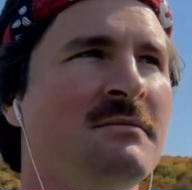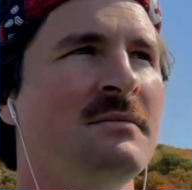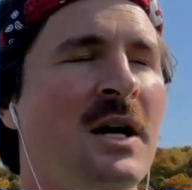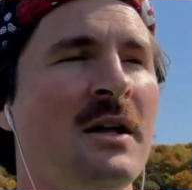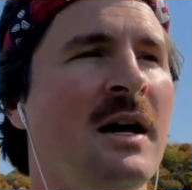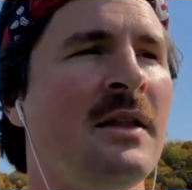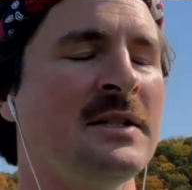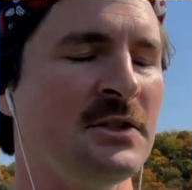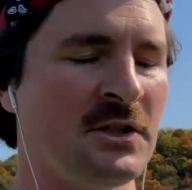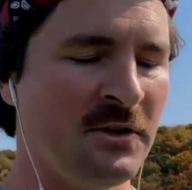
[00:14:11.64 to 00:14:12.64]
unless
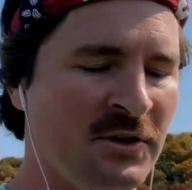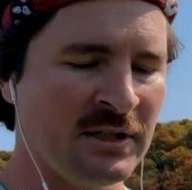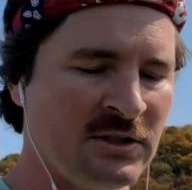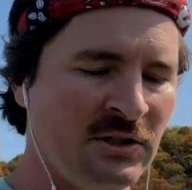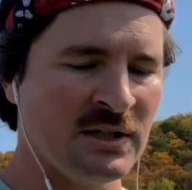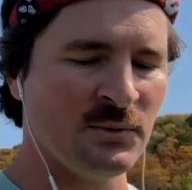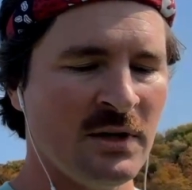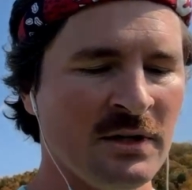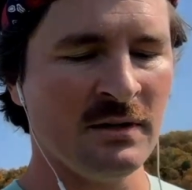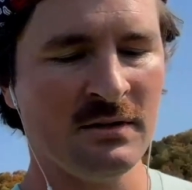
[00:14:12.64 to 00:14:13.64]
there's other things that you guys
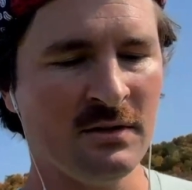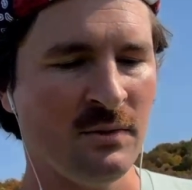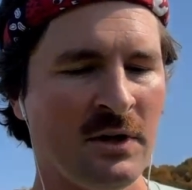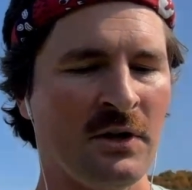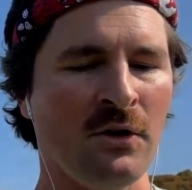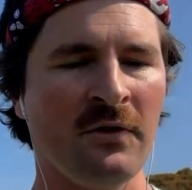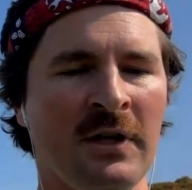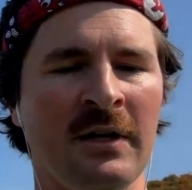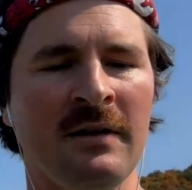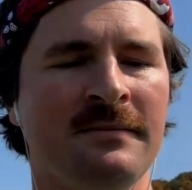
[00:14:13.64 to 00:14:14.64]
want to go over
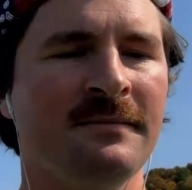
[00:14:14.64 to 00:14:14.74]
here.